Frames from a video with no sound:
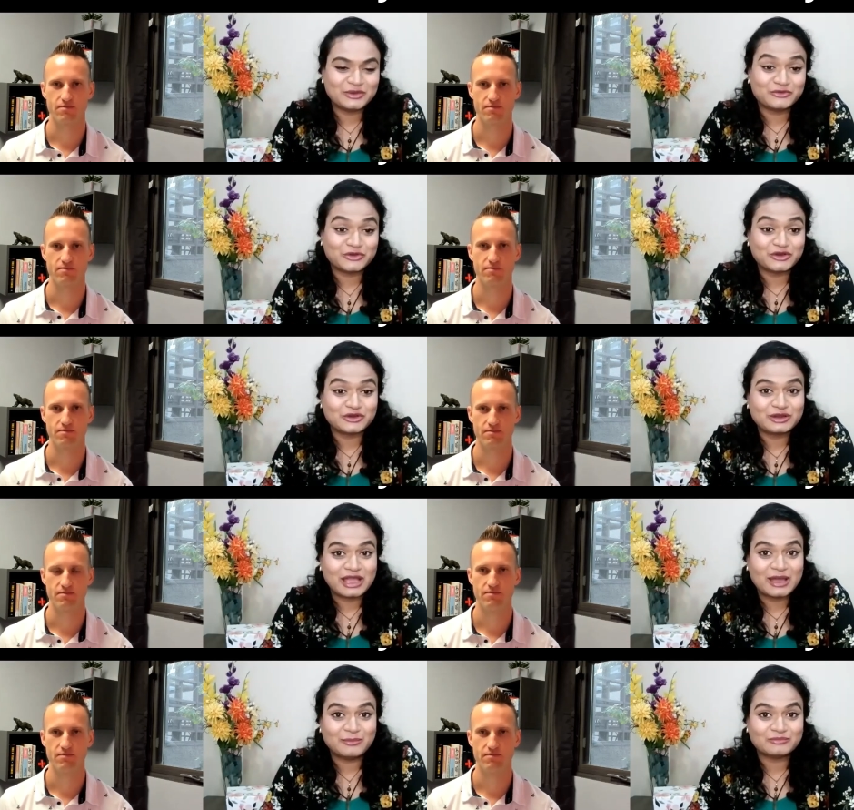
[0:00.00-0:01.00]
Speaker 1: you for
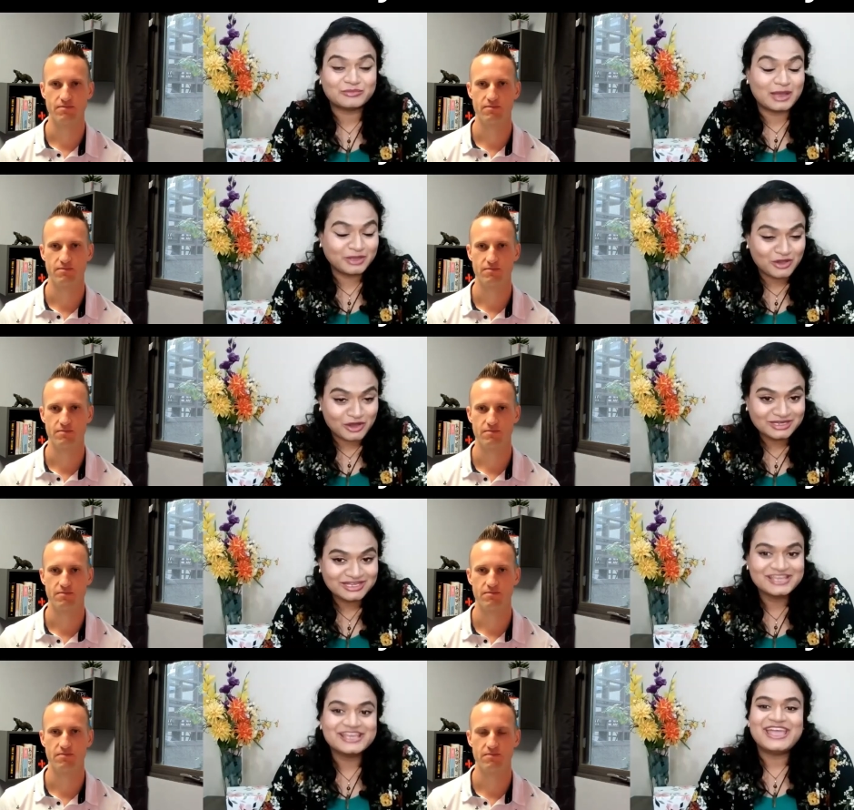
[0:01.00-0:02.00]
um, coming on.
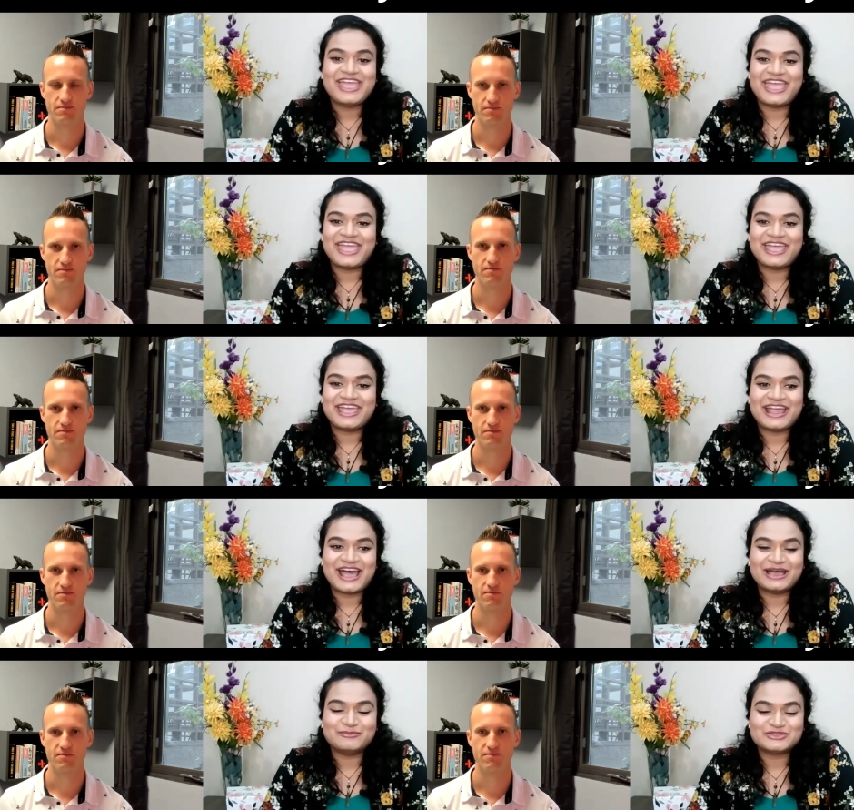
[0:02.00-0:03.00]
And
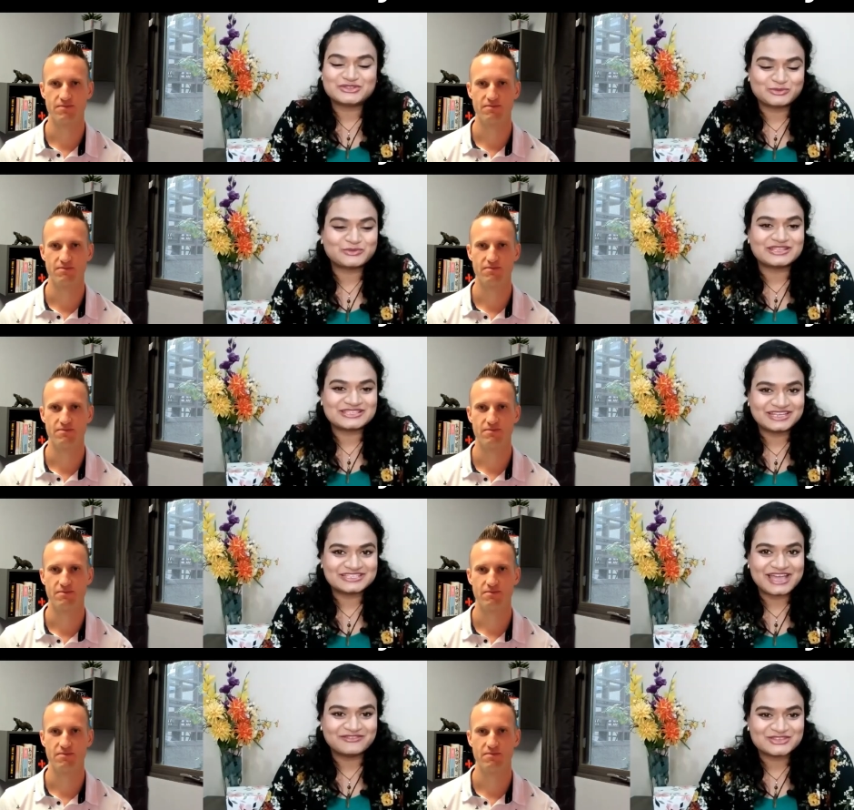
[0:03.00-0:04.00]
I'm super excited
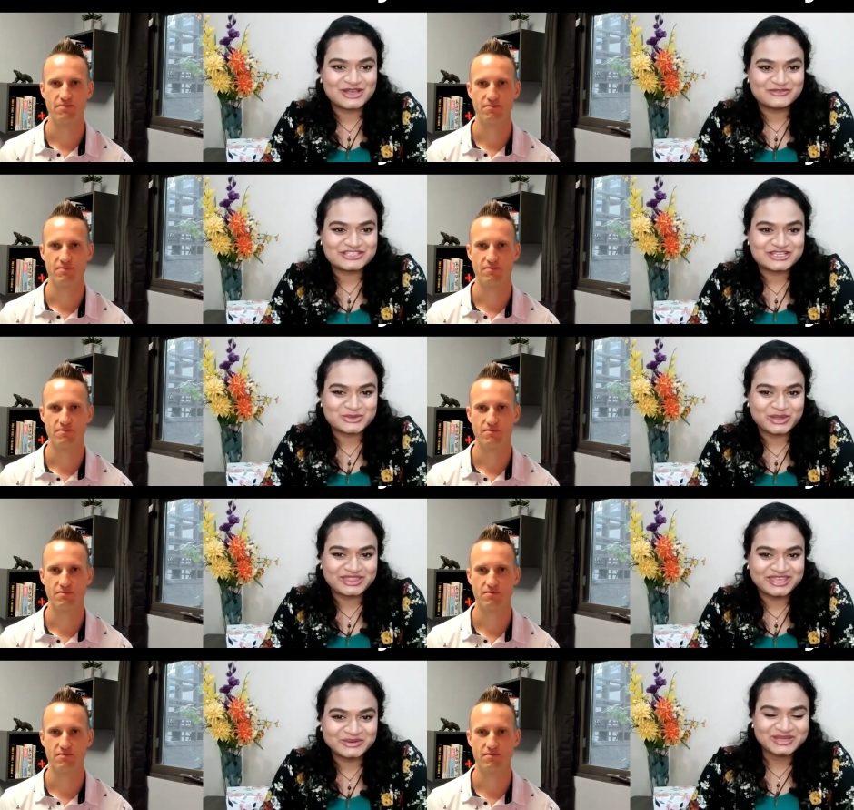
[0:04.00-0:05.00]
to have this conversation with
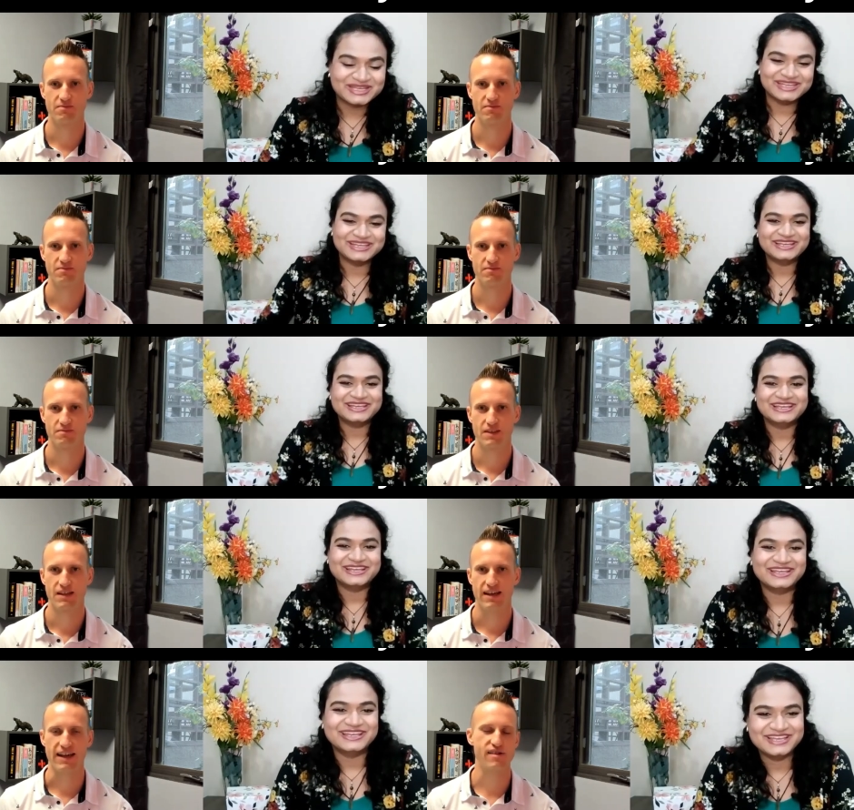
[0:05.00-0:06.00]
you.
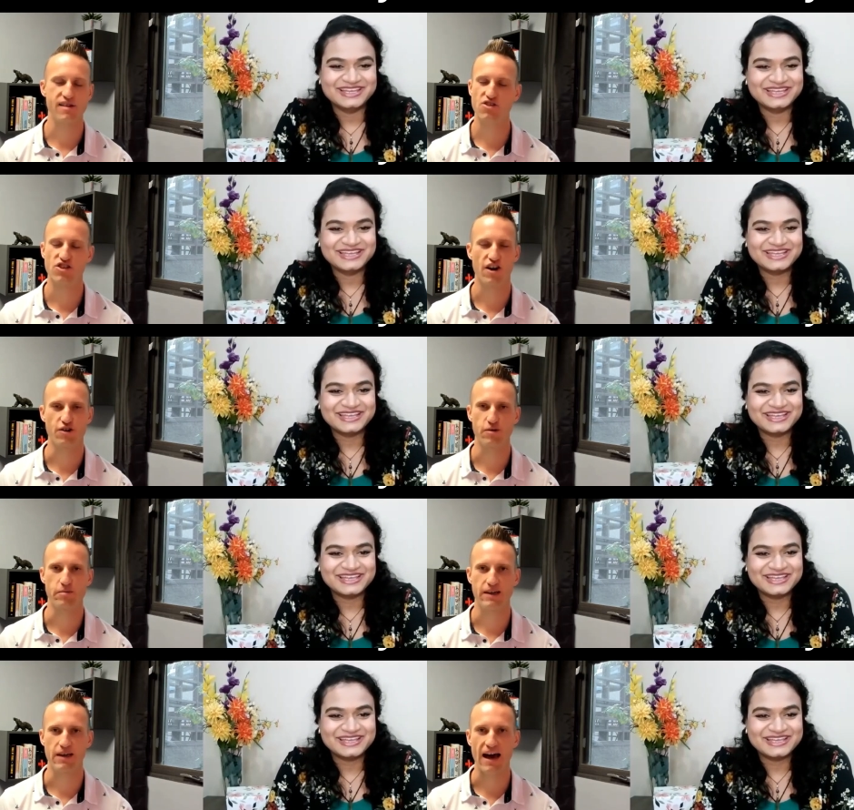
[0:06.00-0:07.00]
Speaker 2: It's such an honor to
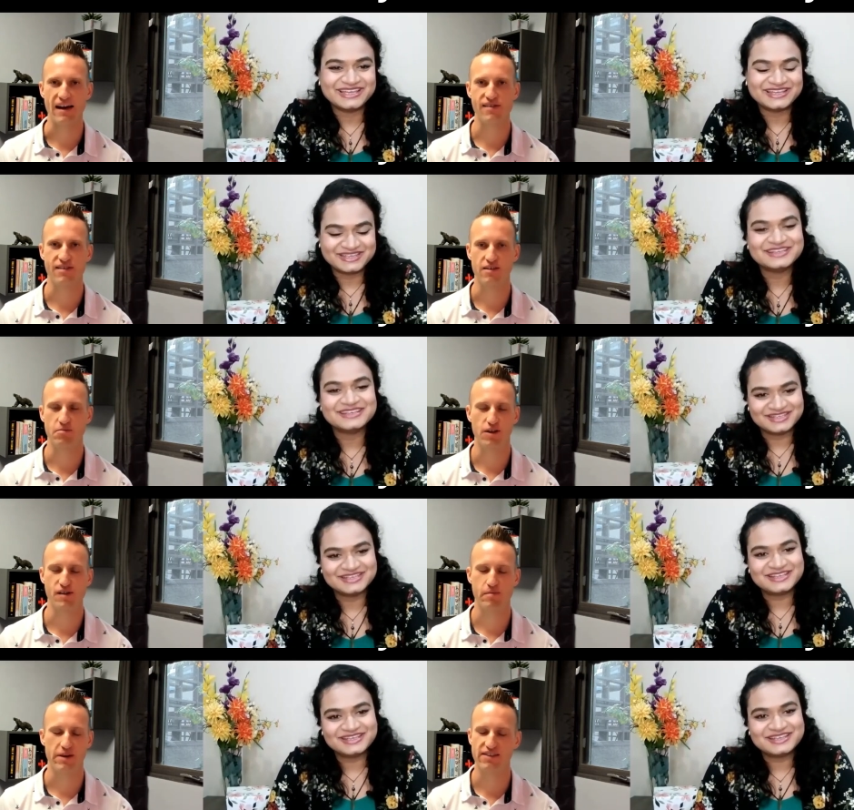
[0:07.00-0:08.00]
be asked to
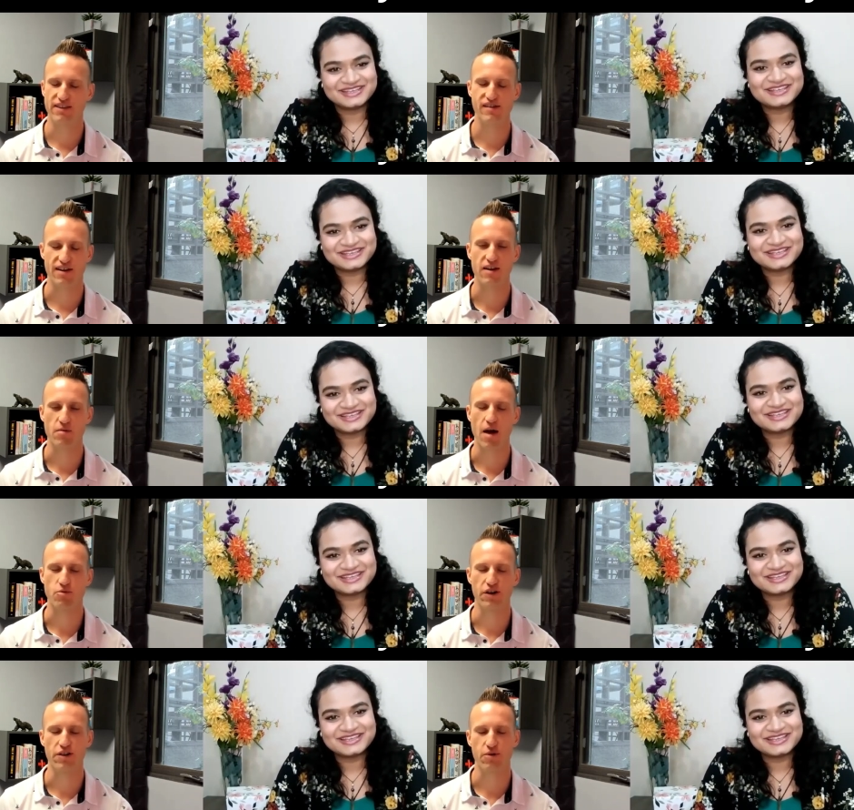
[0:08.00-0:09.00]
participate in this. And I'm, I'm
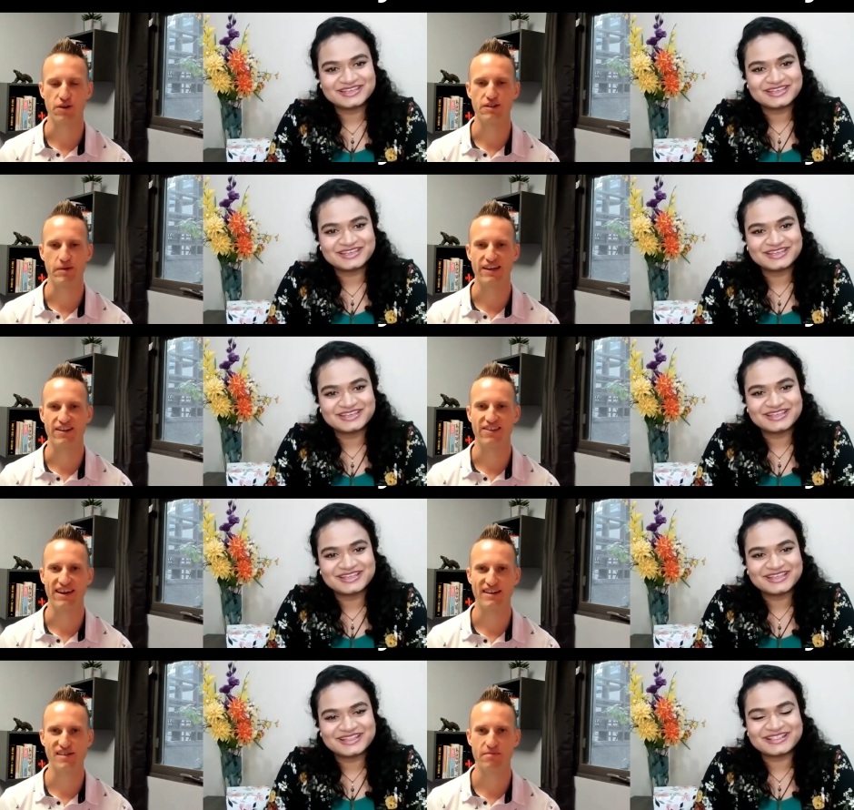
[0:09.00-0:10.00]
really thrilled to be here.
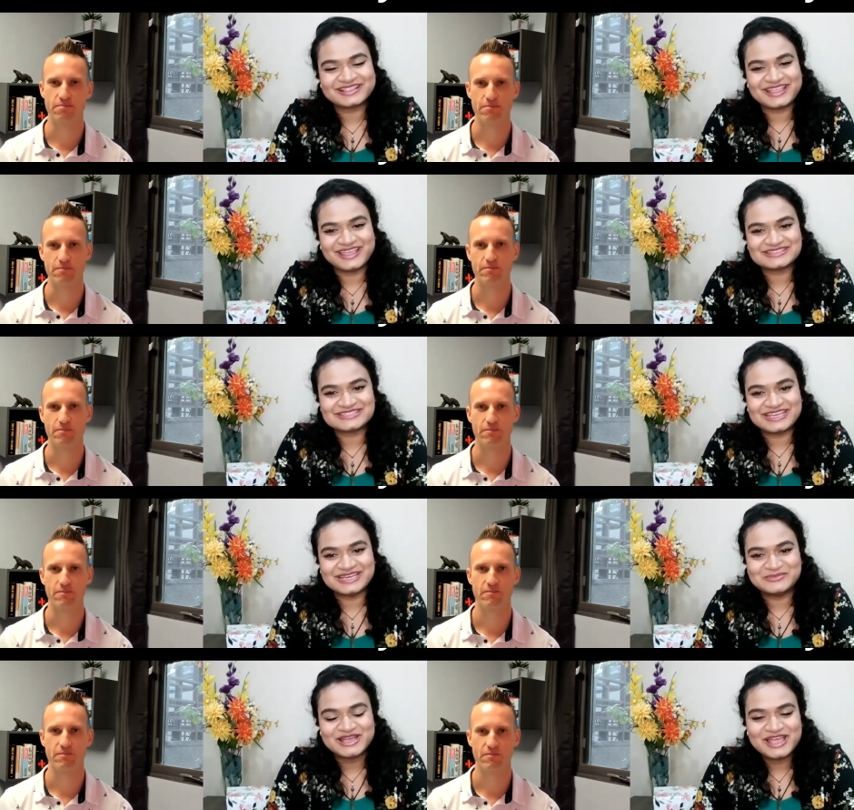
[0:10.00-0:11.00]
Thanks.
Speaker 1: Thanks,
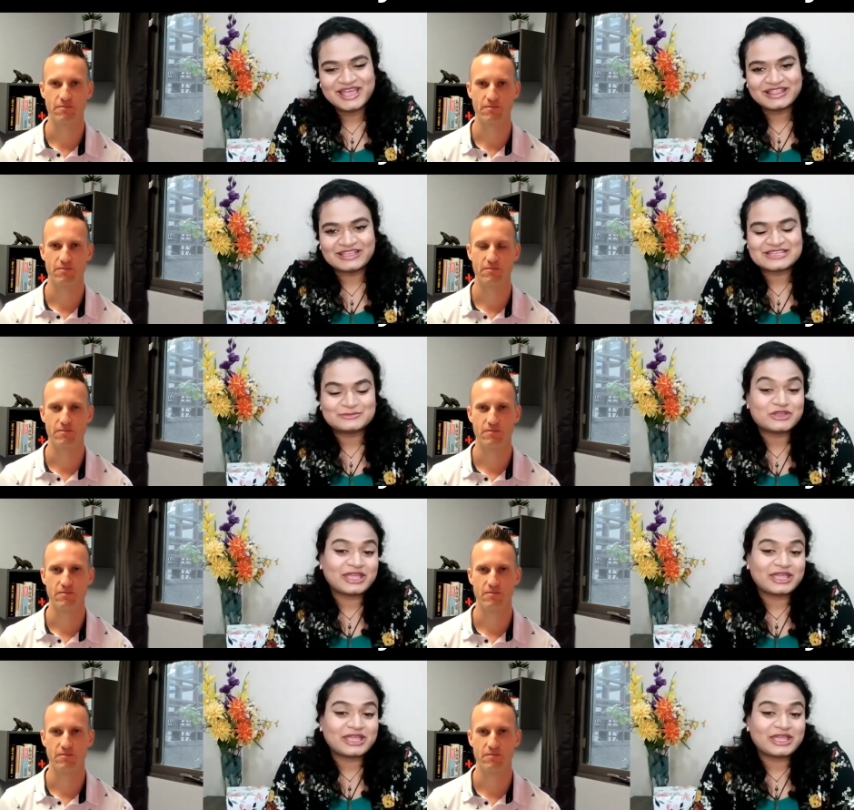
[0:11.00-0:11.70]
Tim. Thanks, Tim. So I